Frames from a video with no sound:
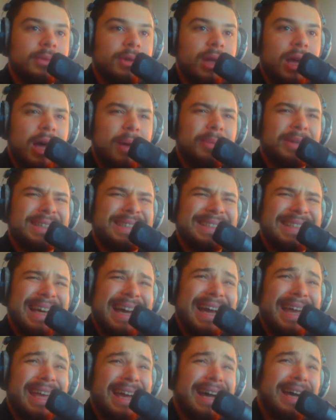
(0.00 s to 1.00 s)
I'm a
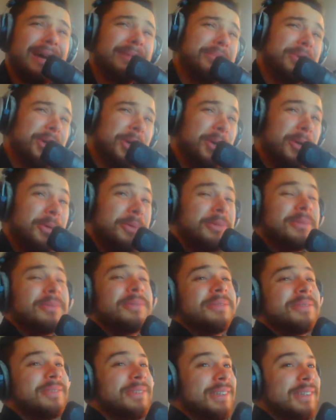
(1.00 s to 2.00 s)
psyop, dude.
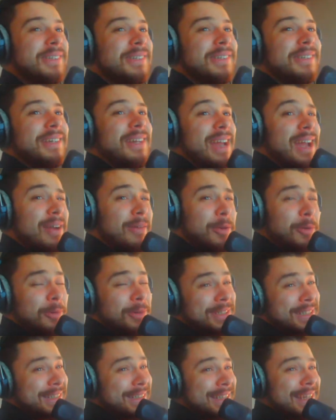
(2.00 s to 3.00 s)

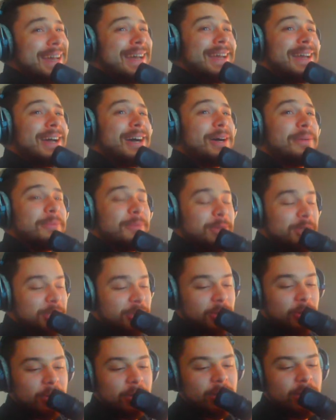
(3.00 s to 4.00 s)
Everyone's a psyop. We just
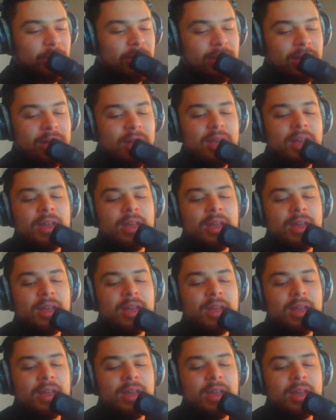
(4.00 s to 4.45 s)
don't know yet.